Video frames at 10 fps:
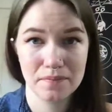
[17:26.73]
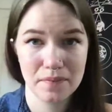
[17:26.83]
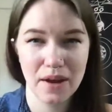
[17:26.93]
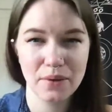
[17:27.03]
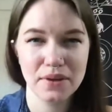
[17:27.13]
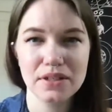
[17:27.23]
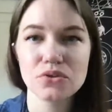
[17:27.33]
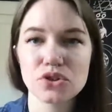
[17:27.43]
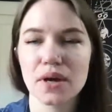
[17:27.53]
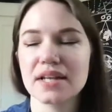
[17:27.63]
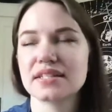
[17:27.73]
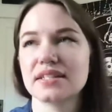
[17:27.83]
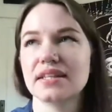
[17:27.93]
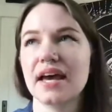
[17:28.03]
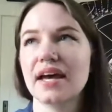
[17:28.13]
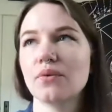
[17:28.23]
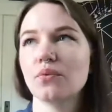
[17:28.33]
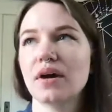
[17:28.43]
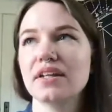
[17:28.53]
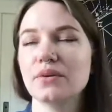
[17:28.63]
How can you trust that
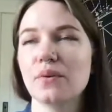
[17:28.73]
what you